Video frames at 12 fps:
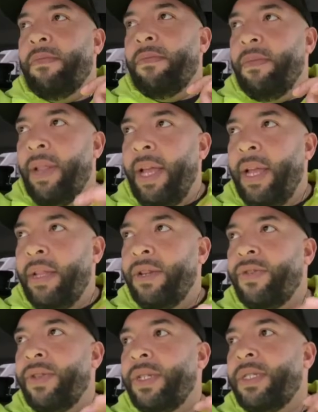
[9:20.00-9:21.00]

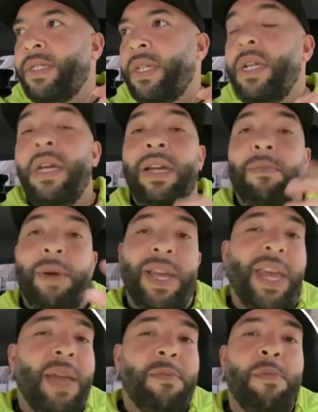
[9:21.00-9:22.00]
electricity, my
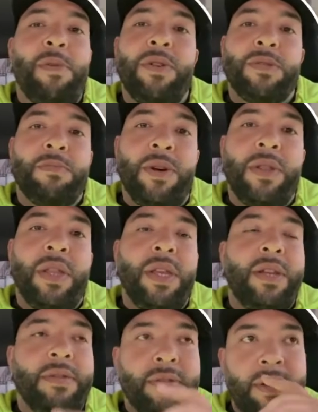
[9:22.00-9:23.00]
cable bills
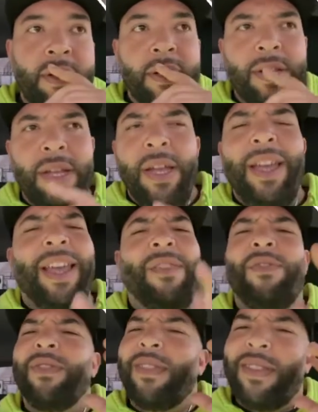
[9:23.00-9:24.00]
monthly. And
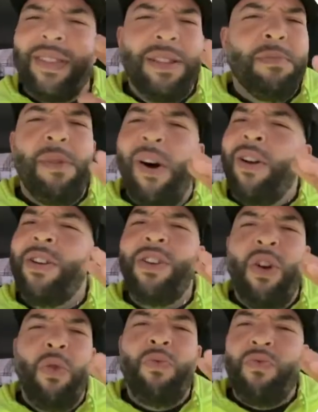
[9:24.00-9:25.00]
for some
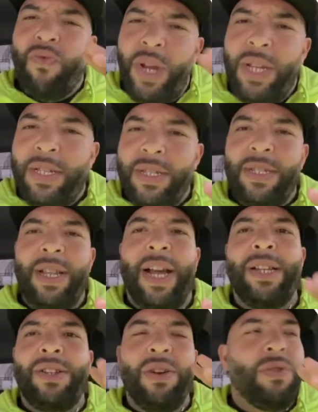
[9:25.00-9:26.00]
unknown reason,
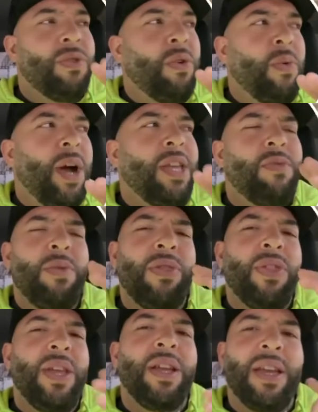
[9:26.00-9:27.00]
I don't know why, you would
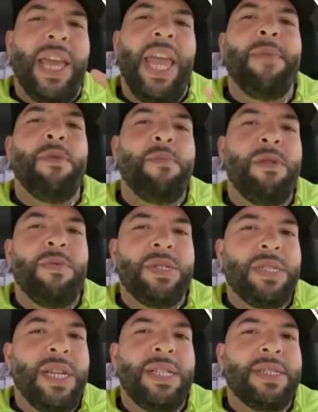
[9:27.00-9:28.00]
think a cable bill would
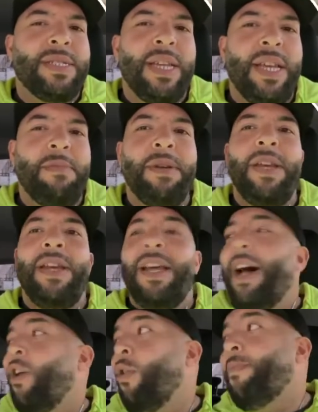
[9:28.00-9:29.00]
stay the same.
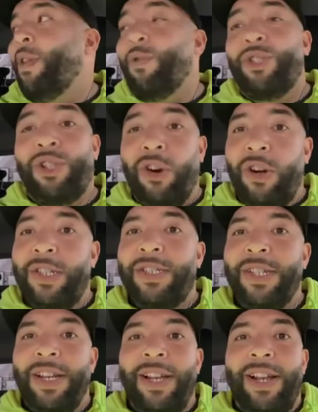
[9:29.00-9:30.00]
I hope they don't
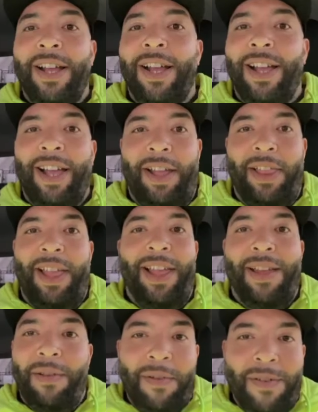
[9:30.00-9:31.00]
charge
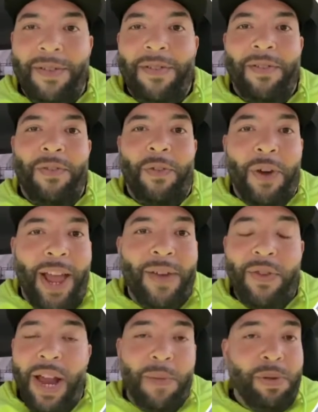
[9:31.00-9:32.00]
like for
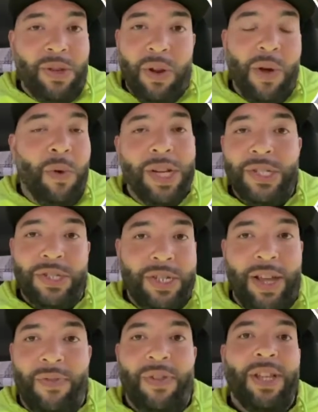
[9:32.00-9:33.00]
every episode I watch on
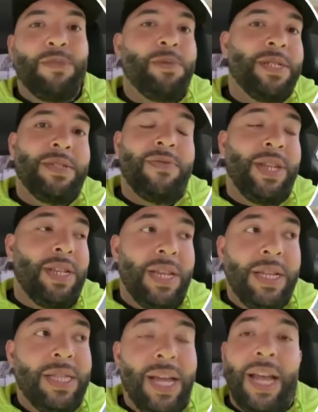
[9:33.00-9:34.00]
Netflix, because if they
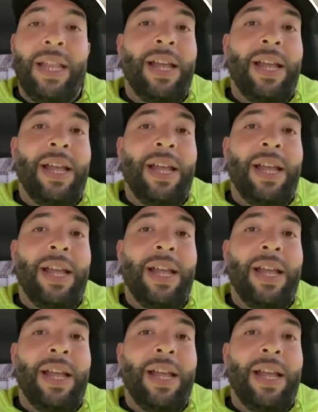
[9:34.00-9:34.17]
did that,